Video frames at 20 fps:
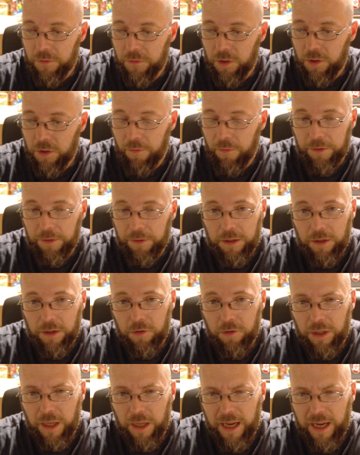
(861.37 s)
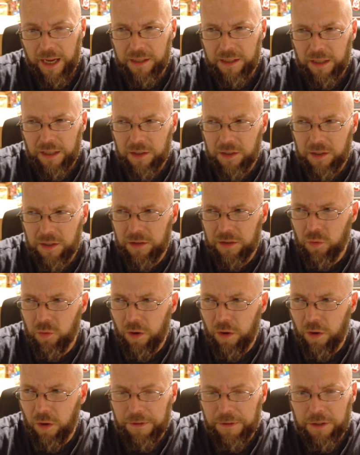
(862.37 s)
hopefully those last, I think it's
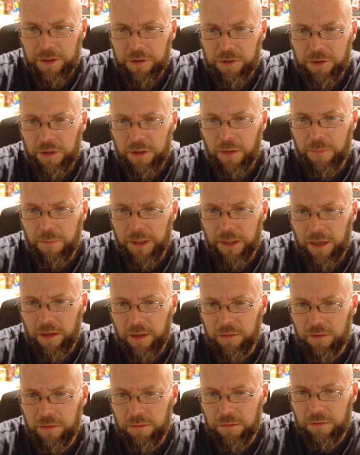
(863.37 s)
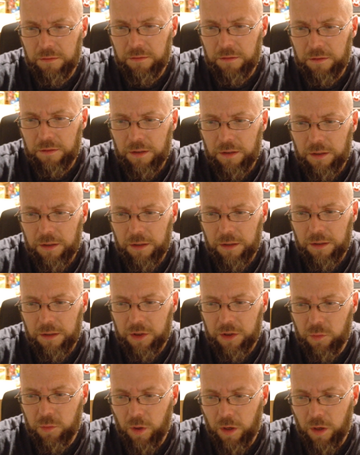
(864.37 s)
12 figures are coming out,
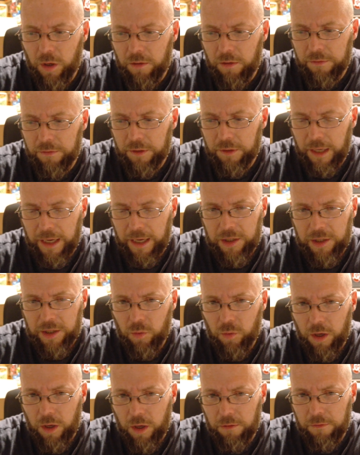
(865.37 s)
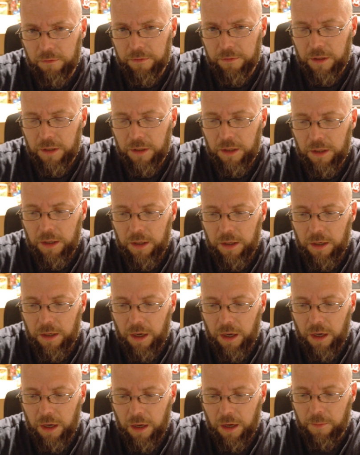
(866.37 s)
next 12 or last 12.
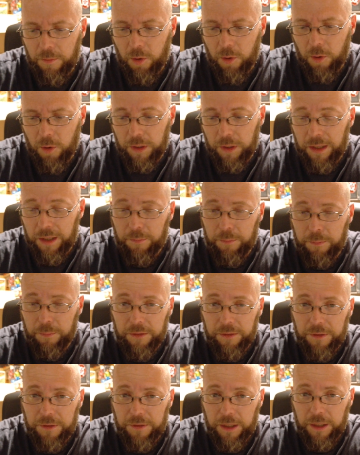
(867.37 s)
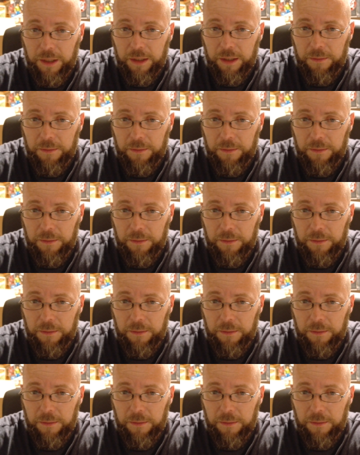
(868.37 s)
I hope we get a big figure,